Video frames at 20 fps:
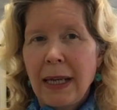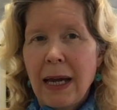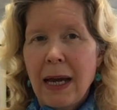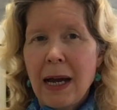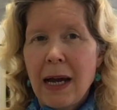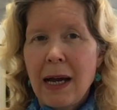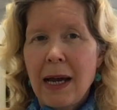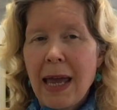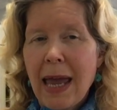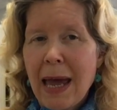
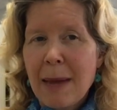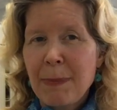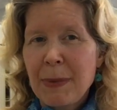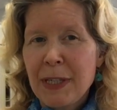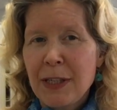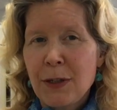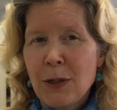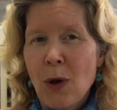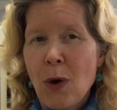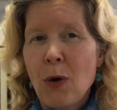
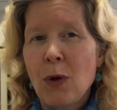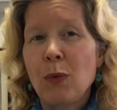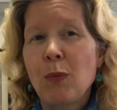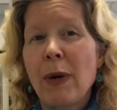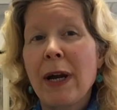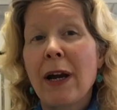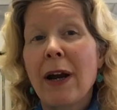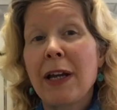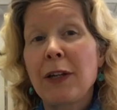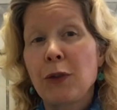
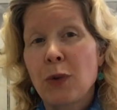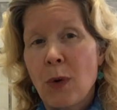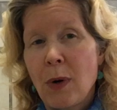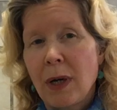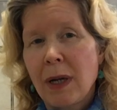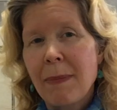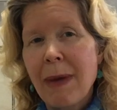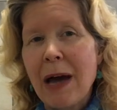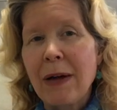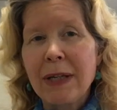episode where I
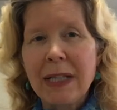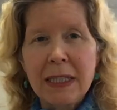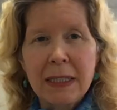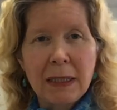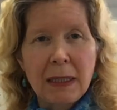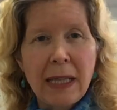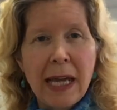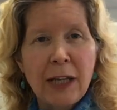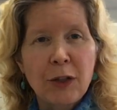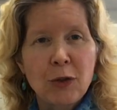talk about
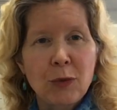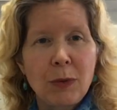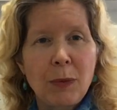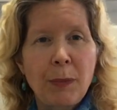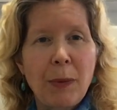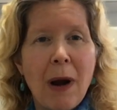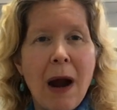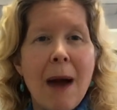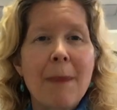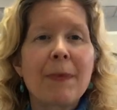
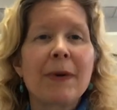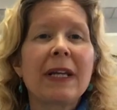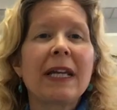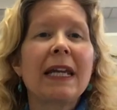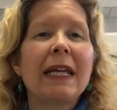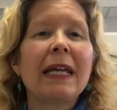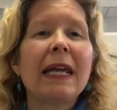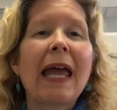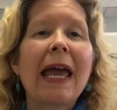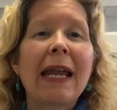intellectual
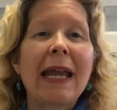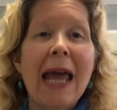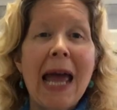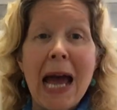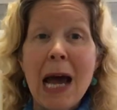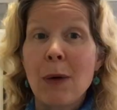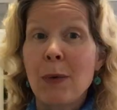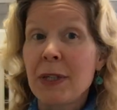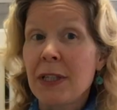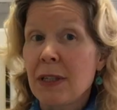property and
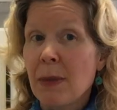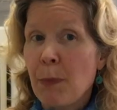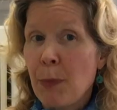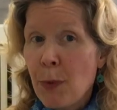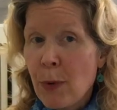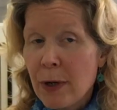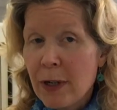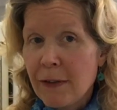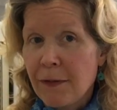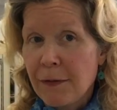how it's
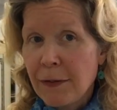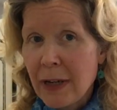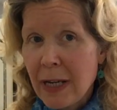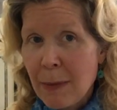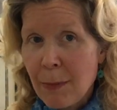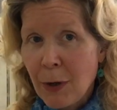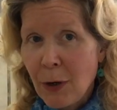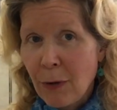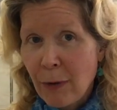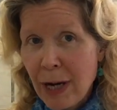important for
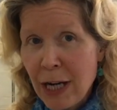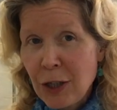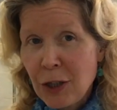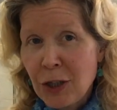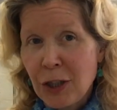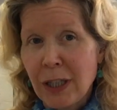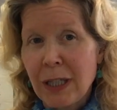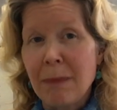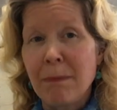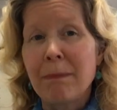
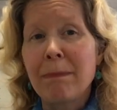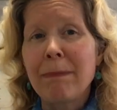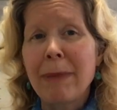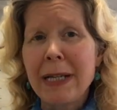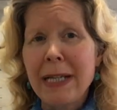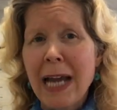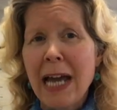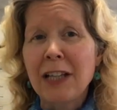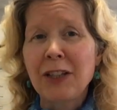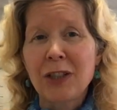immigration,
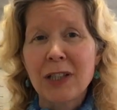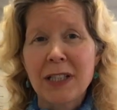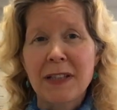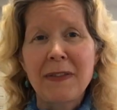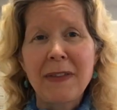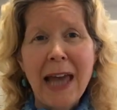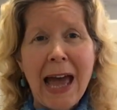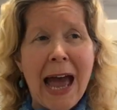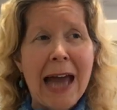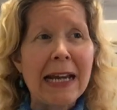but not
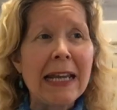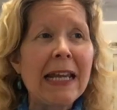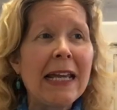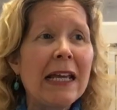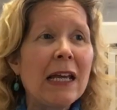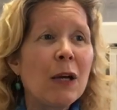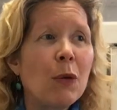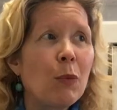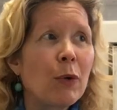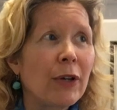just that.
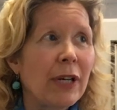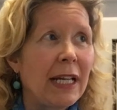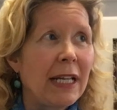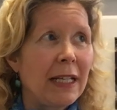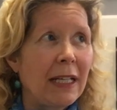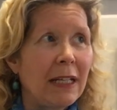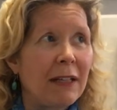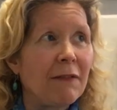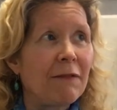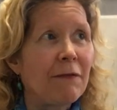We're
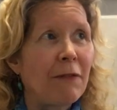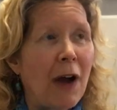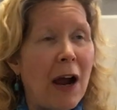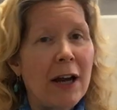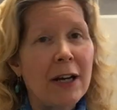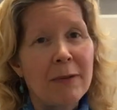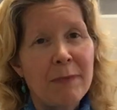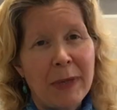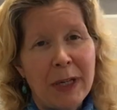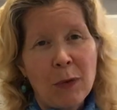in an
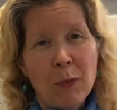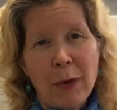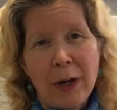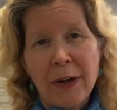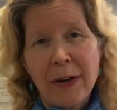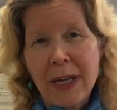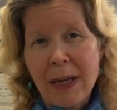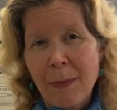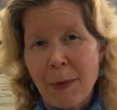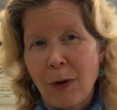environment
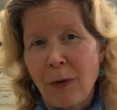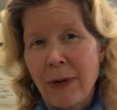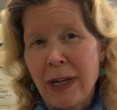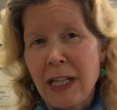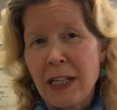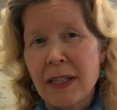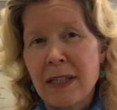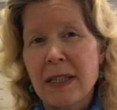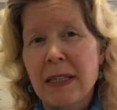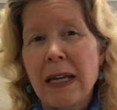where
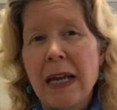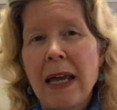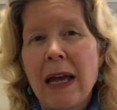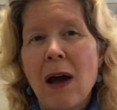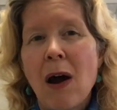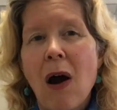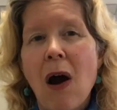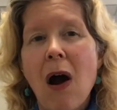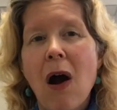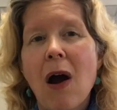immigrants
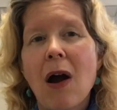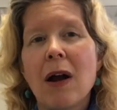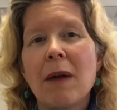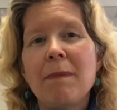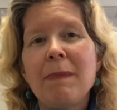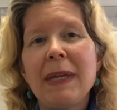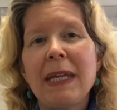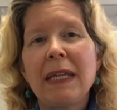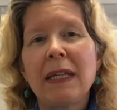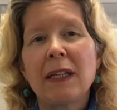
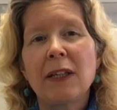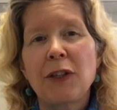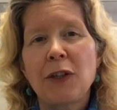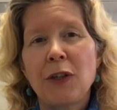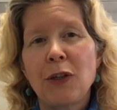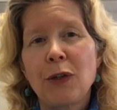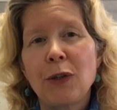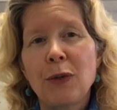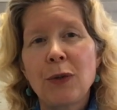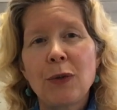are being
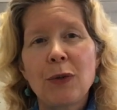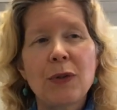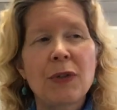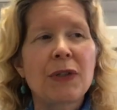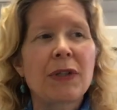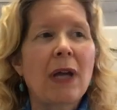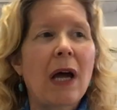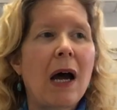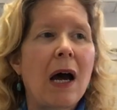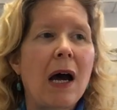
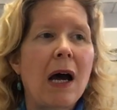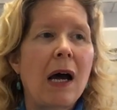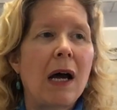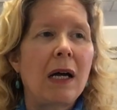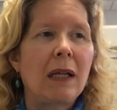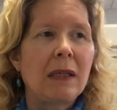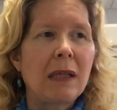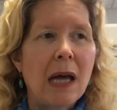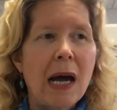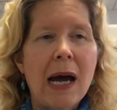accused
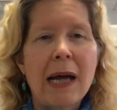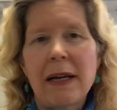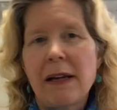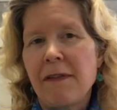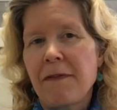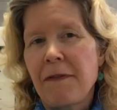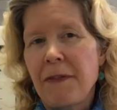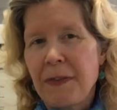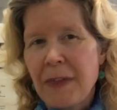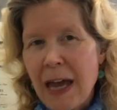a lot
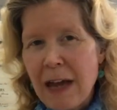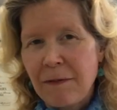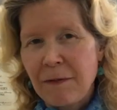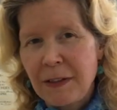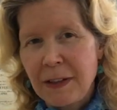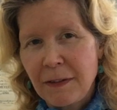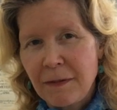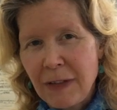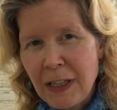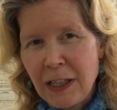of
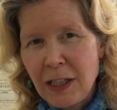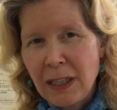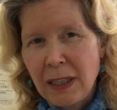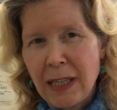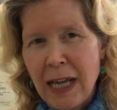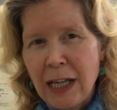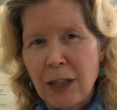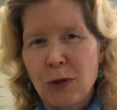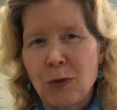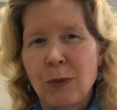theft of
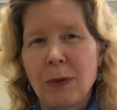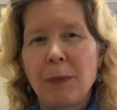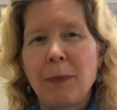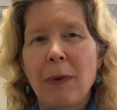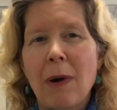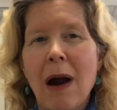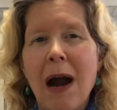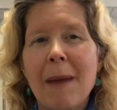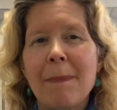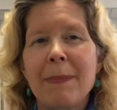intellectual
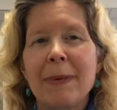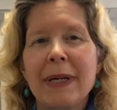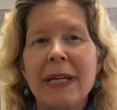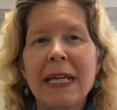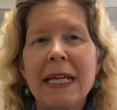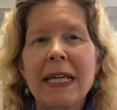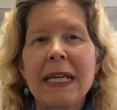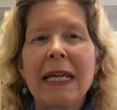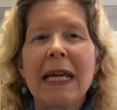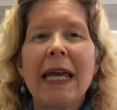
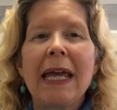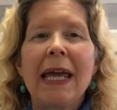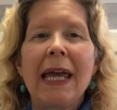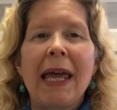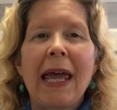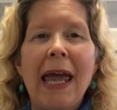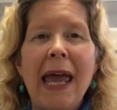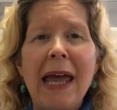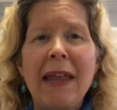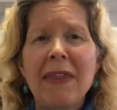property,
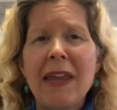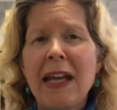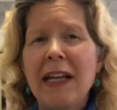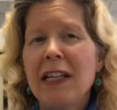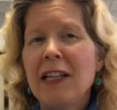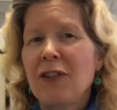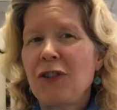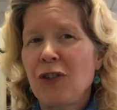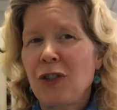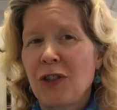and
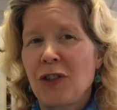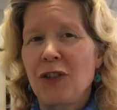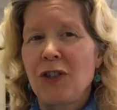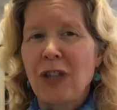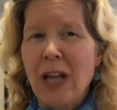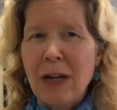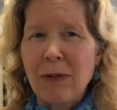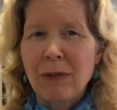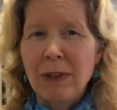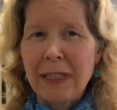then it's just
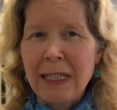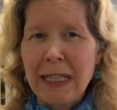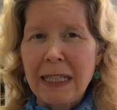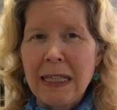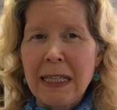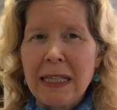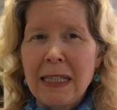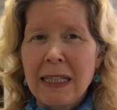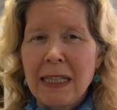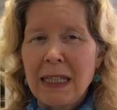
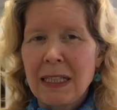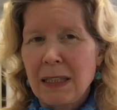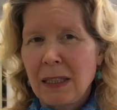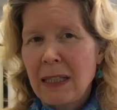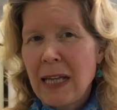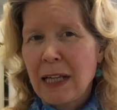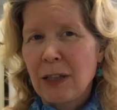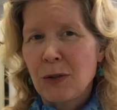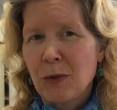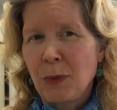generally
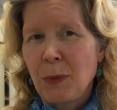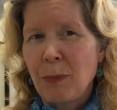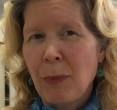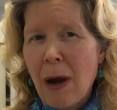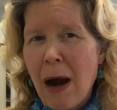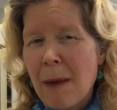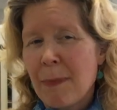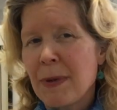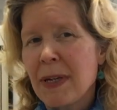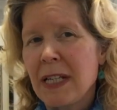intellectual
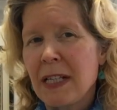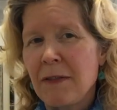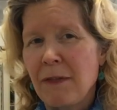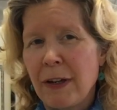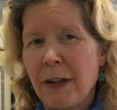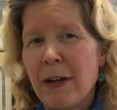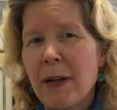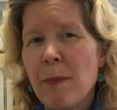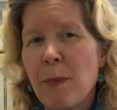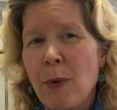property is
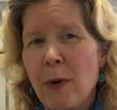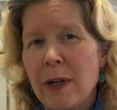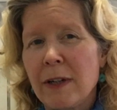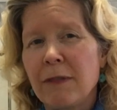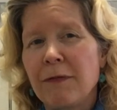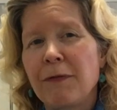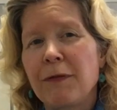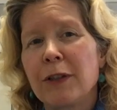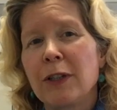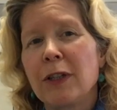very
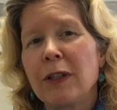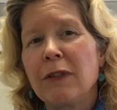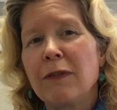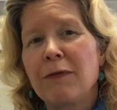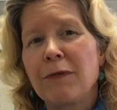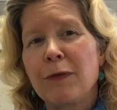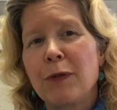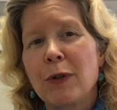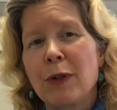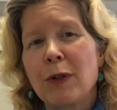important for
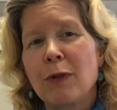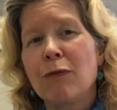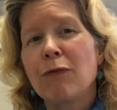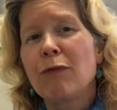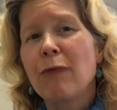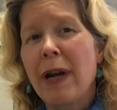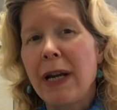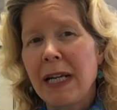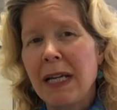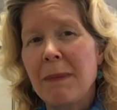
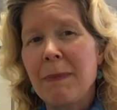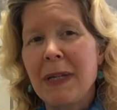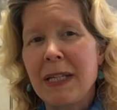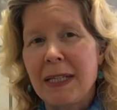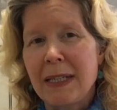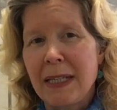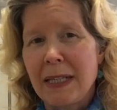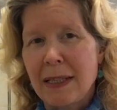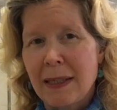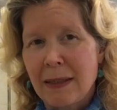running a
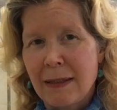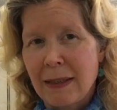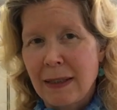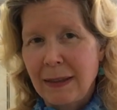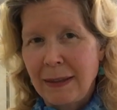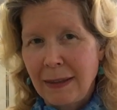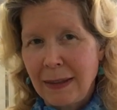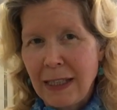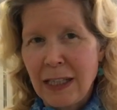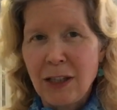business
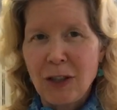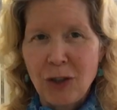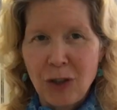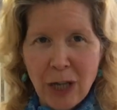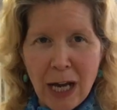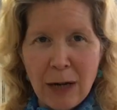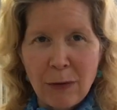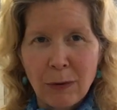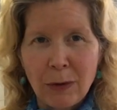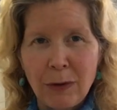in
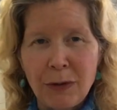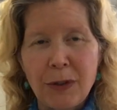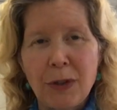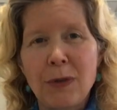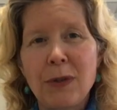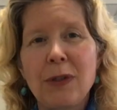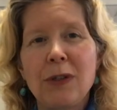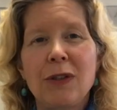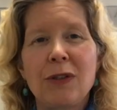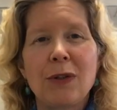general,
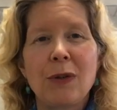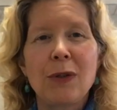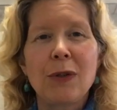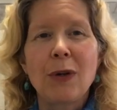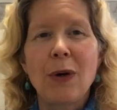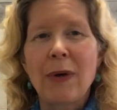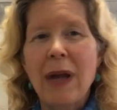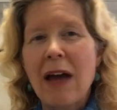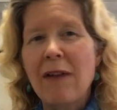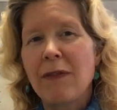so
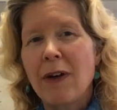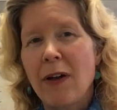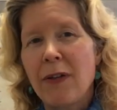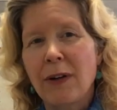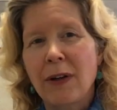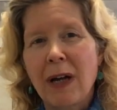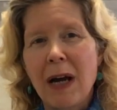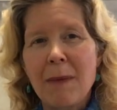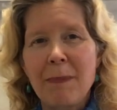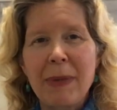you don't have
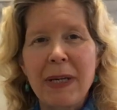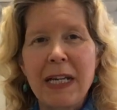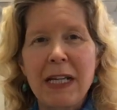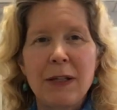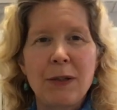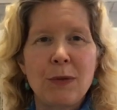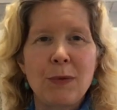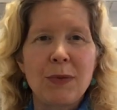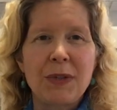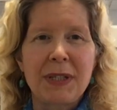other
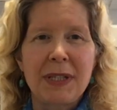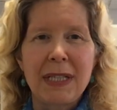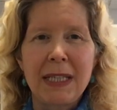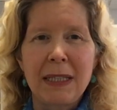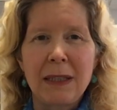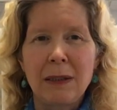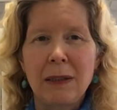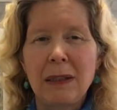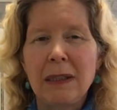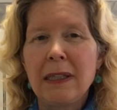companies who
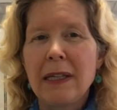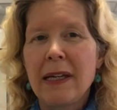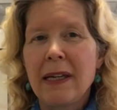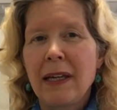steal